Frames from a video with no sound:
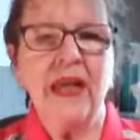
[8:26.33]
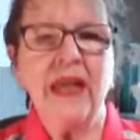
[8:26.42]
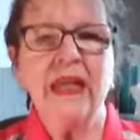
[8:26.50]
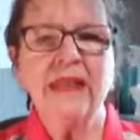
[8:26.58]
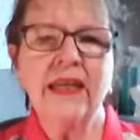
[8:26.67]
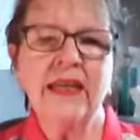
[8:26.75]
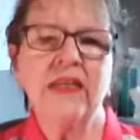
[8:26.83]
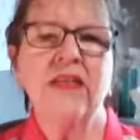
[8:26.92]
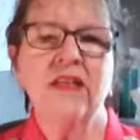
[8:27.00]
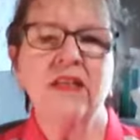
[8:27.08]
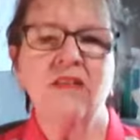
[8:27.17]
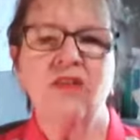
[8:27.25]

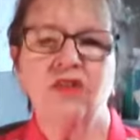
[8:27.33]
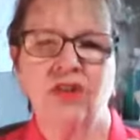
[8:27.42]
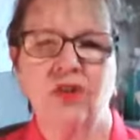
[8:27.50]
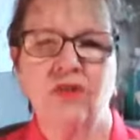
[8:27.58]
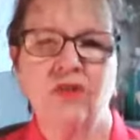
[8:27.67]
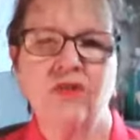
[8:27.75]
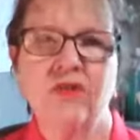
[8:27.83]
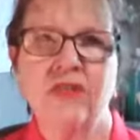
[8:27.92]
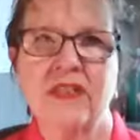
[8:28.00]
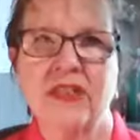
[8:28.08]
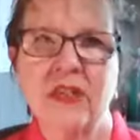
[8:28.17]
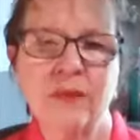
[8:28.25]
Elaina chose
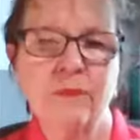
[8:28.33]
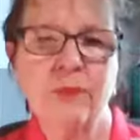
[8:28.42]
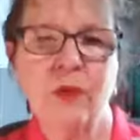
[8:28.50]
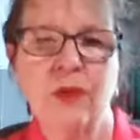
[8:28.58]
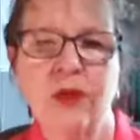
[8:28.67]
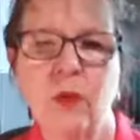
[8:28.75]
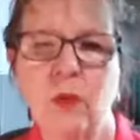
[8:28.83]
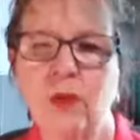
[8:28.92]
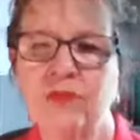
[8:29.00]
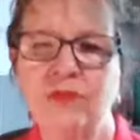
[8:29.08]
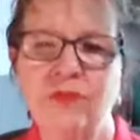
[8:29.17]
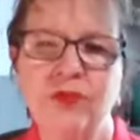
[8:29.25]
to keep putting
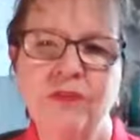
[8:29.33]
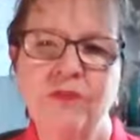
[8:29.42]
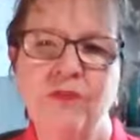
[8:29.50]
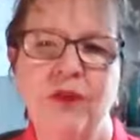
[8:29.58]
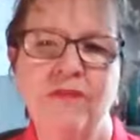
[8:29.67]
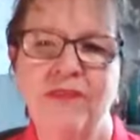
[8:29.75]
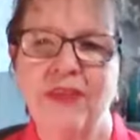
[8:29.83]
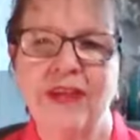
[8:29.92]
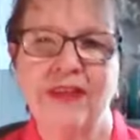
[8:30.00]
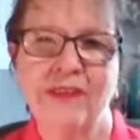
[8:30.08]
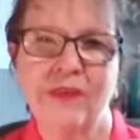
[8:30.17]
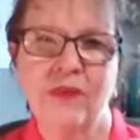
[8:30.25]
one foot in front of the
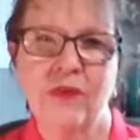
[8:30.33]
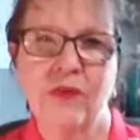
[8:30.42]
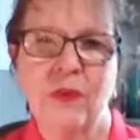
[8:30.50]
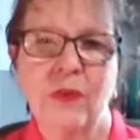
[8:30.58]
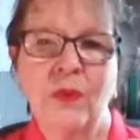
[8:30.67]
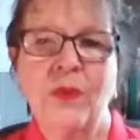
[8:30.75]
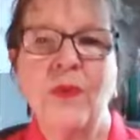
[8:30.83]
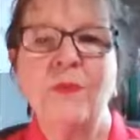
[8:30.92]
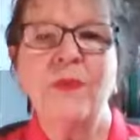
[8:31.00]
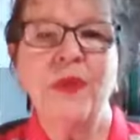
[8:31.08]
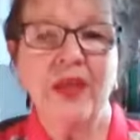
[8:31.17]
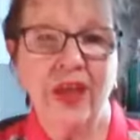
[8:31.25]
other
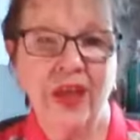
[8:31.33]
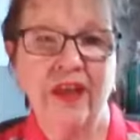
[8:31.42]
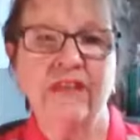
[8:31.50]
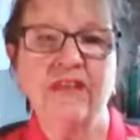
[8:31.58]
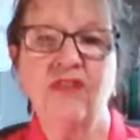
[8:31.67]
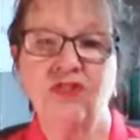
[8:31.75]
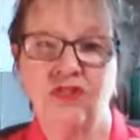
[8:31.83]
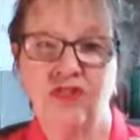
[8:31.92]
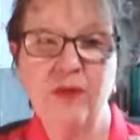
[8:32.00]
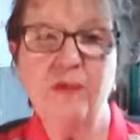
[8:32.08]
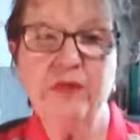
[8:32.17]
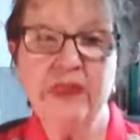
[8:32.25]
because
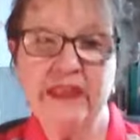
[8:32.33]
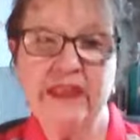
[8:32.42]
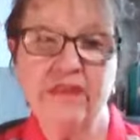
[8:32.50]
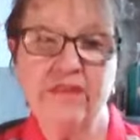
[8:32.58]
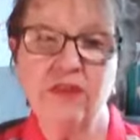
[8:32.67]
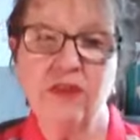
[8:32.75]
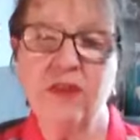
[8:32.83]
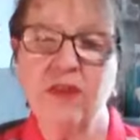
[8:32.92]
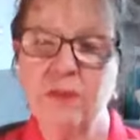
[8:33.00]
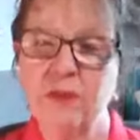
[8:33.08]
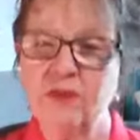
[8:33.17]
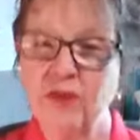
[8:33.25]
she believed that
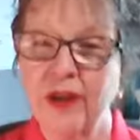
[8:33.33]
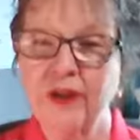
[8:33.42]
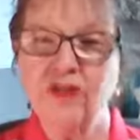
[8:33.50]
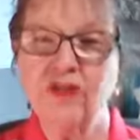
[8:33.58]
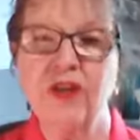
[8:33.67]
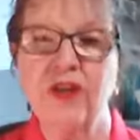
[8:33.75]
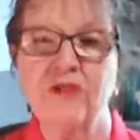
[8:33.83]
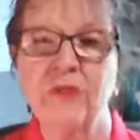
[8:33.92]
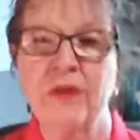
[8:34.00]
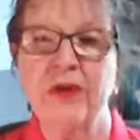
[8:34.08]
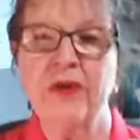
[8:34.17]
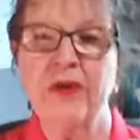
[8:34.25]
the betrayal she
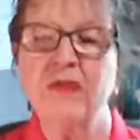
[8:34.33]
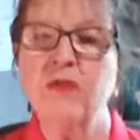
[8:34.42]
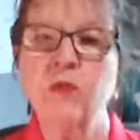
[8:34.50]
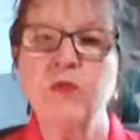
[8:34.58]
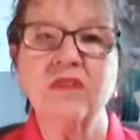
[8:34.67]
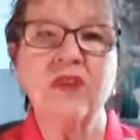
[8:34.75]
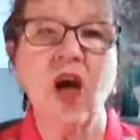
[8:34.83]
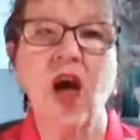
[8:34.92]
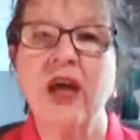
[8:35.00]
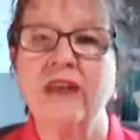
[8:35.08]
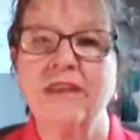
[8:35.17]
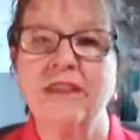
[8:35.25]
experienced was
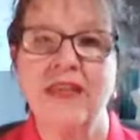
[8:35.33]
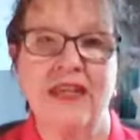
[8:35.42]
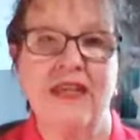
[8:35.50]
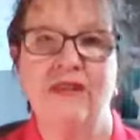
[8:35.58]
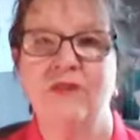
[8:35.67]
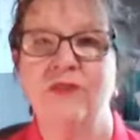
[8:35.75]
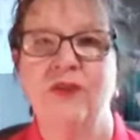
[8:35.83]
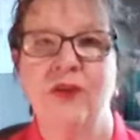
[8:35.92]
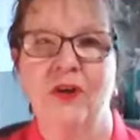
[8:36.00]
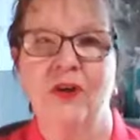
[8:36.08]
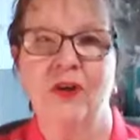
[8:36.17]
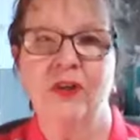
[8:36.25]
not the end for
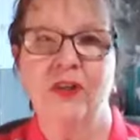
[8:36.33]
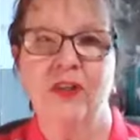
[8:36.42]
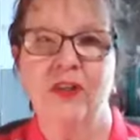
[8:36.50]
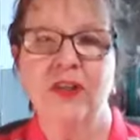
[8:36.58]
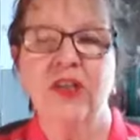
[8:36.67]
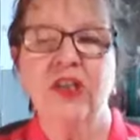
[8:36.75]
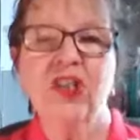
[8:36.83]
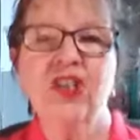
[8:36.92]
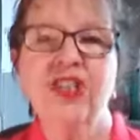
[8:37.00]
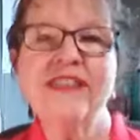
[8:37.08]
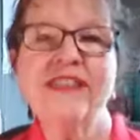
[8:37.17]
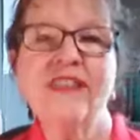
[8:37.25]
her.
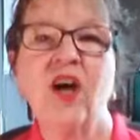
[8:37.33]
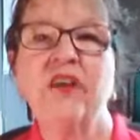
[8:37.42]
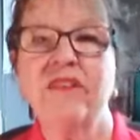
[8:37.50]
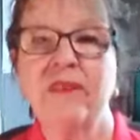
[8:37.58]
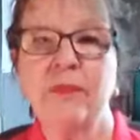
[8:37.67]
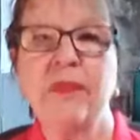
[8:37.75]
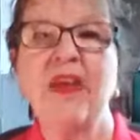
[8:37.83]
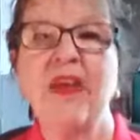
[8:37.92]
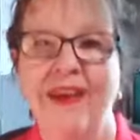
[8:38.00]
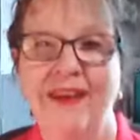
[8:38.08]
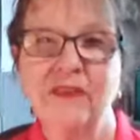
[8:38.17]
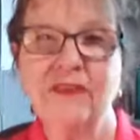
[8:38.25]
She saw something
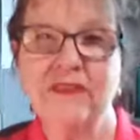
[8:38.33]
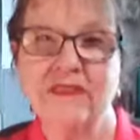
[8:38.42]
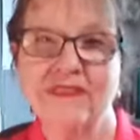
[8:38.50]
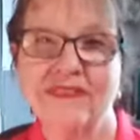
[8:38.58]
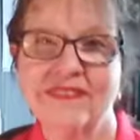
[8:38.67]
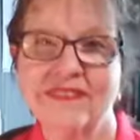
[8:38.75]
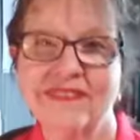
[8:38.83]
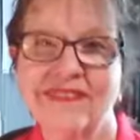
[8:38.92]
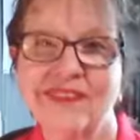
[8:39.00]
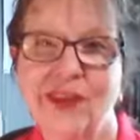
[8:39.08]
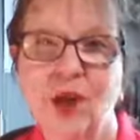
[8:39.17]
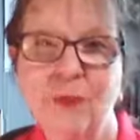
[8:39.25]
else
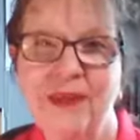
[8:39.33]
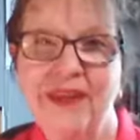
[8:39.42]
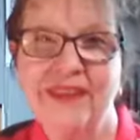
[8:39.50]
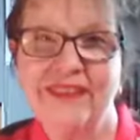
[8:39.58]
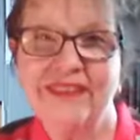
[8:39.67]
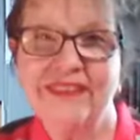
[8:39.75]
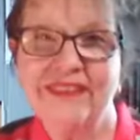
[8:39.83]
coming.